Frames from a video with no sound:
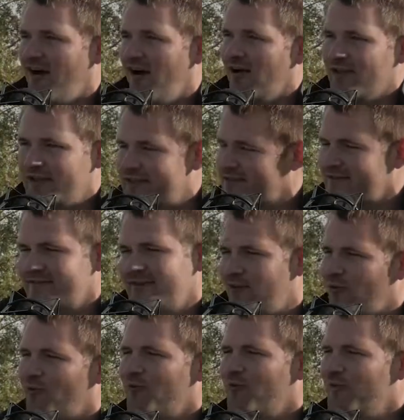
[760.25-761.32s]
All this
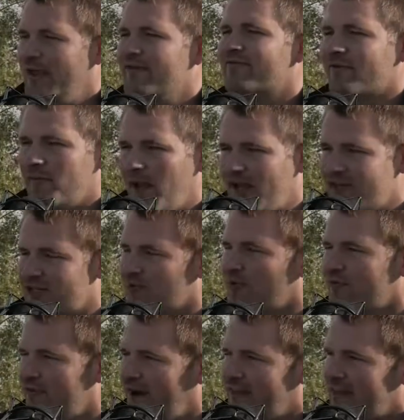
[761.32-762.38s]
information we're
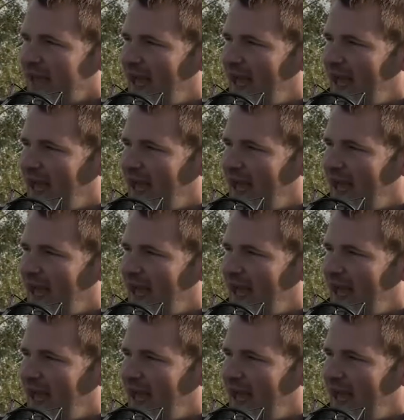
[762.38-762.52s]
finally